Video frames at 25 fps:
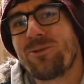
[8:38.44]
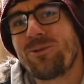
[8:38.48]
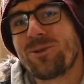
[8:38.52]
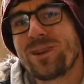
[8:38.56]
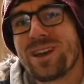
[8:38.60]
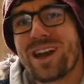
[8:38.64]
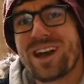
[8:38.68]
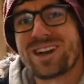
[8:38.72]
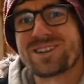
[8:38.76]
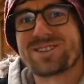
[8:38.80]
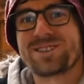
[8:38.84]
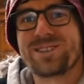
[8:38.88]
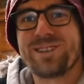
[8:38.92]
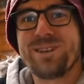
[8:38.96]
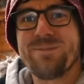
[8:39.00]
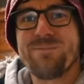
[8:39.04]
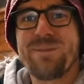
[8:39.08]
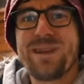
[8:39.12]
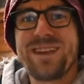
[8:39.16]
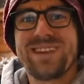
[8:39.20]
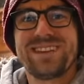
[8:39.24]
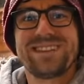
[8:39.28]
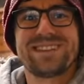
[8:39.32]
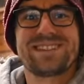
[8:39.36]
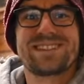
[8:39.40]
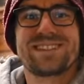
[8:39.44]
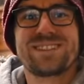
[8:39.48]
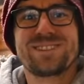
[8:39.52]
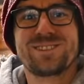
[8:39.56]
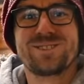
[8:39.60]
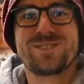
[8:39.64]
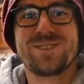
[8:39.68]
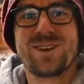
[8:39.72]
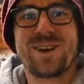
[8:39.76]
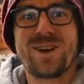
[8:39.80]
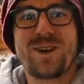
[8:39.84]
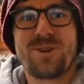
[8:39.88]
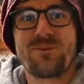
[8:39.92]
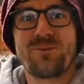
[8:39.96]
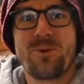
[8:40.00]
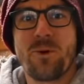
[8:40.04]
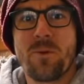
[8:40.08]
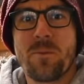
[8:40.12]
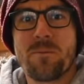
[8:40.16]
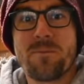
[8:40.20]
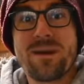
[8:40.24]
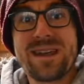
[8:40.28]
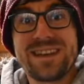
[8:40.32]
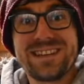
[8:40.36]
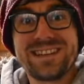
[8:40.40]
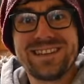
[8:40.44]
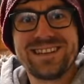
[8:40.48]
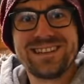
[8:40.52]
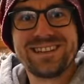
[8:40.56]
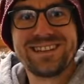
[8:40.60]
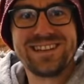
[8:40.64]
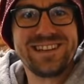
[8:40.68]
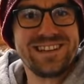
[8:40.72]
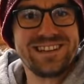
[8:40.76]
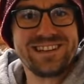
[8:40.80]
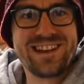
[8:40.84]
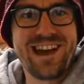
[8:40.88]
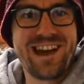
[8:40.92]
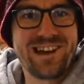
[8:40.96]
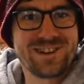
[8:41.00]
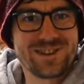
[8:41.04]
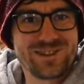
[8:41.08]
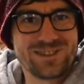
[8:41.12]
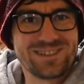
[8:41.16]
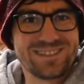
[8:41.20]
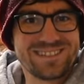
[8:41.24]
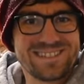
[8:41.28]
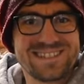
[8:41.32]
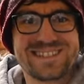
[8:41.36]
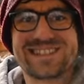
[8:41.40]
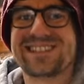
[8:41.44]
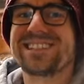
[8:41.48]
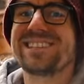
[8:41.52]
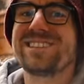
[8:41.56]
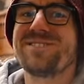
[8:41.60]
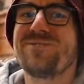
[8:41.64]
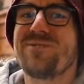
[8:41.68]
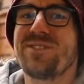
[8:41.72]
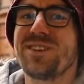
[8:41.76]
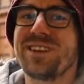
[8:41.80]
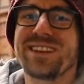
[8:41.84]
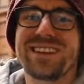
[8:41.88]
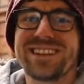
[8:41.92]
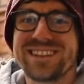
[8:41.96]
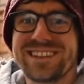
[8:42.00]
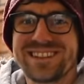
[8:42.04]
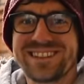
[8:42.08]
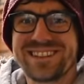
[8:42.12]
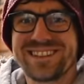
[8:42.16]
we actually made it to the Romanian national TV.